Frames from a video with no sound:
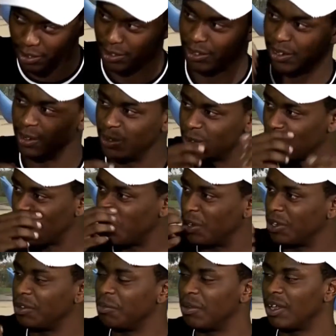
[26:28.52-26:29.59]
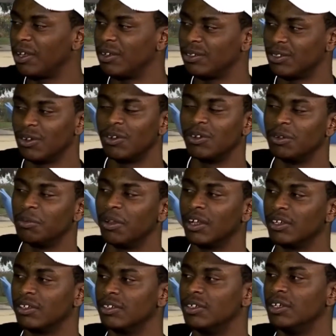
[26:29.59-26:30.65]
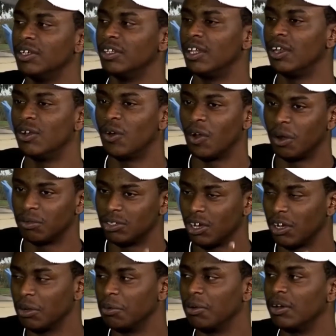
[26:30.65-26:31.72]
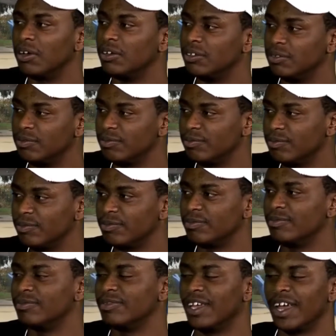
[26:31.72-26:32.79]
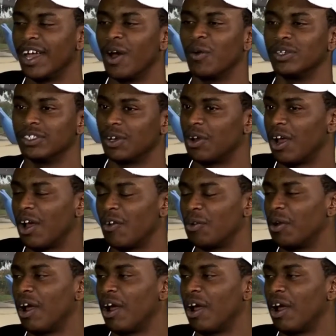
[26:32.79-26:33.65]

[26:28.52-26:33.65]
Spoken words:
dude. He's the only black dude. They know what I'm talking about. Dang, I wish I